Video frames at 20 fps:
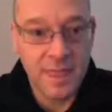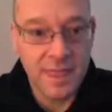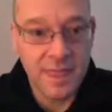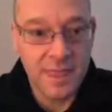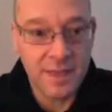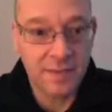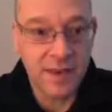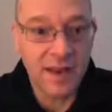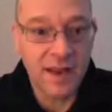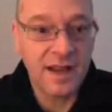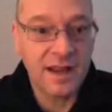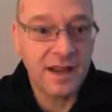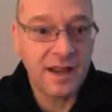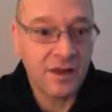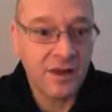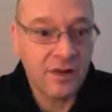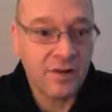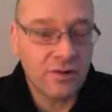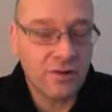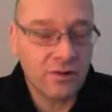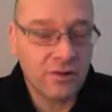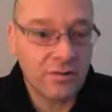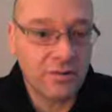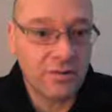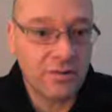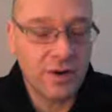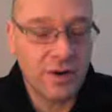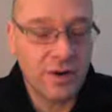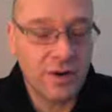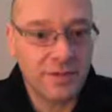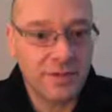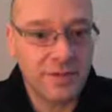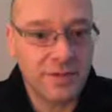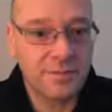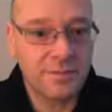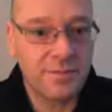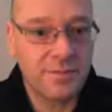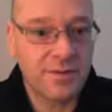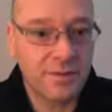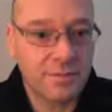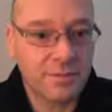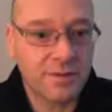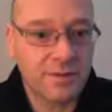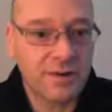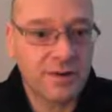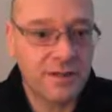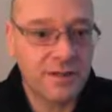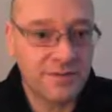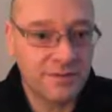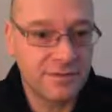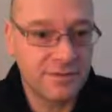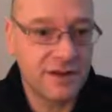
depending on whether the price of